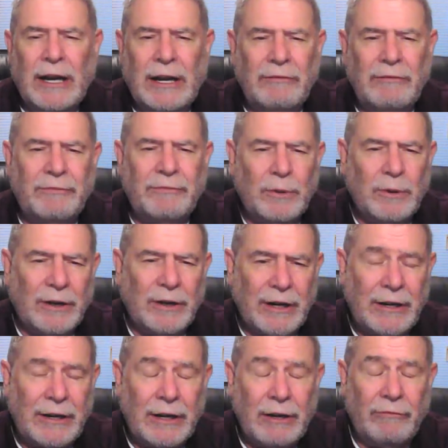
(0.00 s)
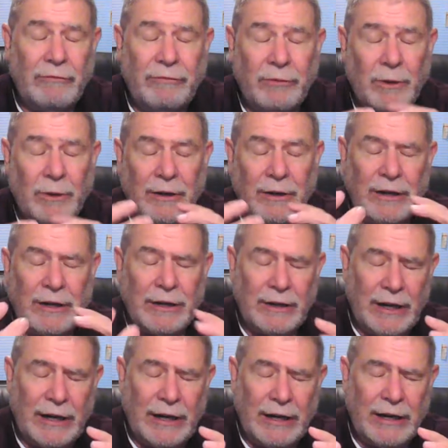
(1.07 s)
for
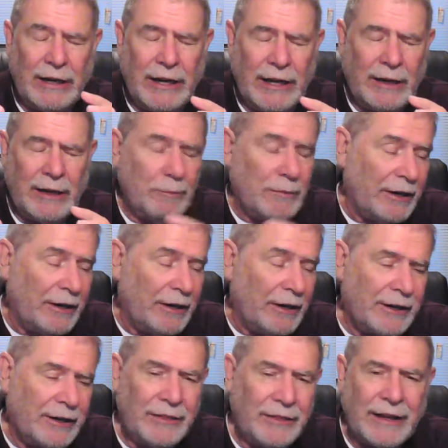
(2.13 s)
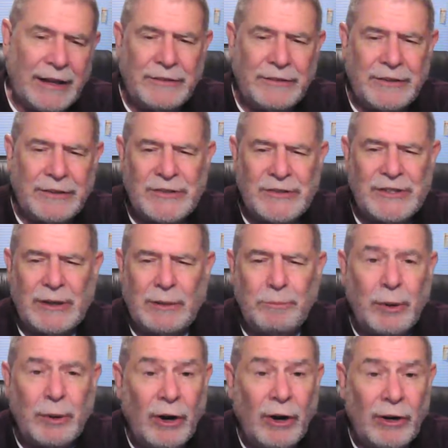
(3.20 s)
an America that is
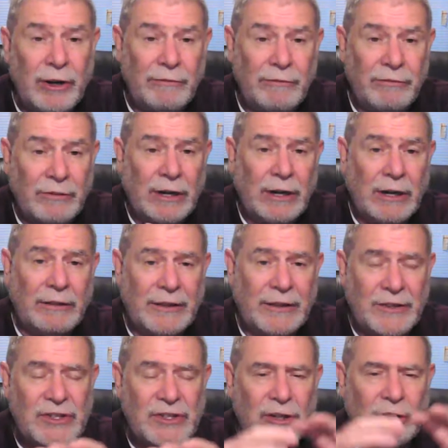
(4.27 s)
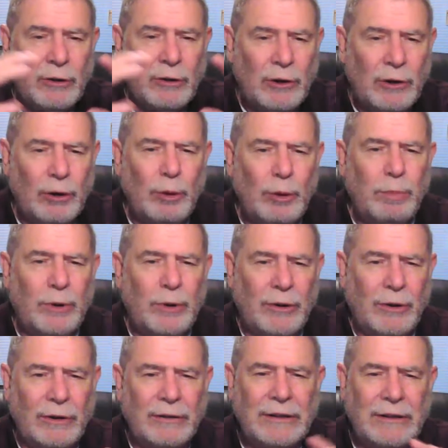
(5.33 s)
part of this
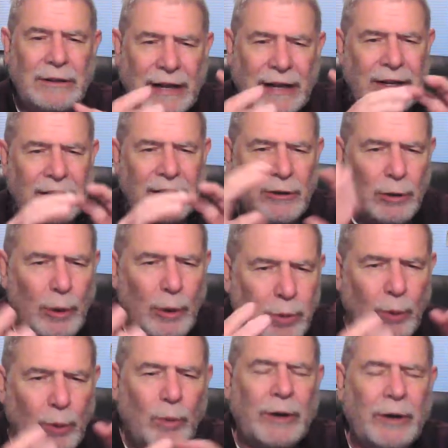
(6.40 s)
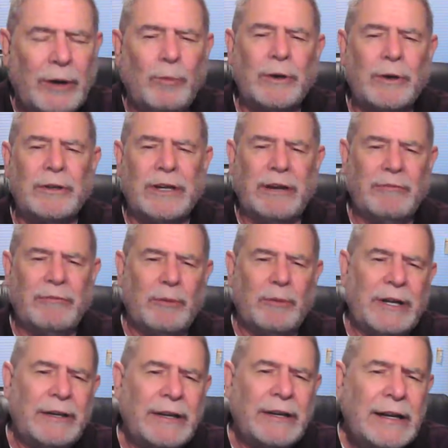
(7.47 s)
global, like a global one world
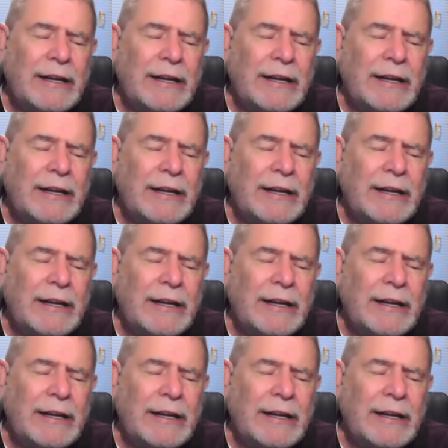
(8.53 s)
government,